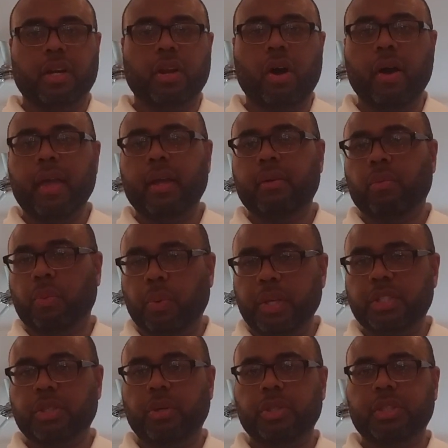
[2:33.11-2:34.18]
lawyer
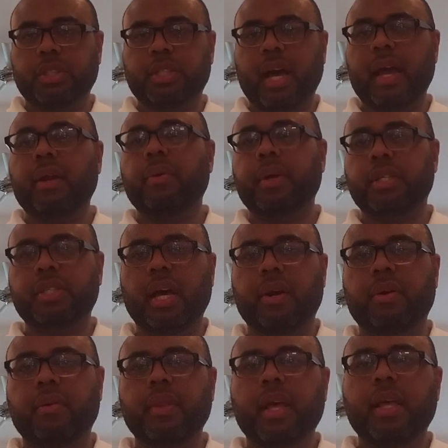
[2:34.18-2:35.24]
research the title,
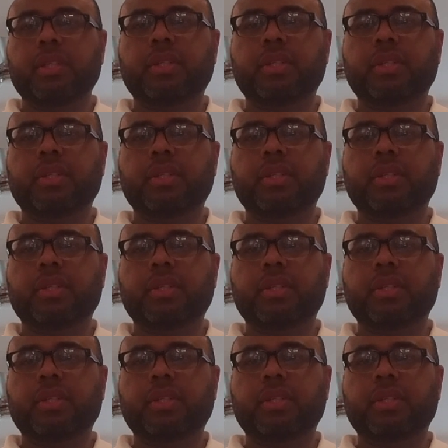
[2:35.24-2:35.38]
etc.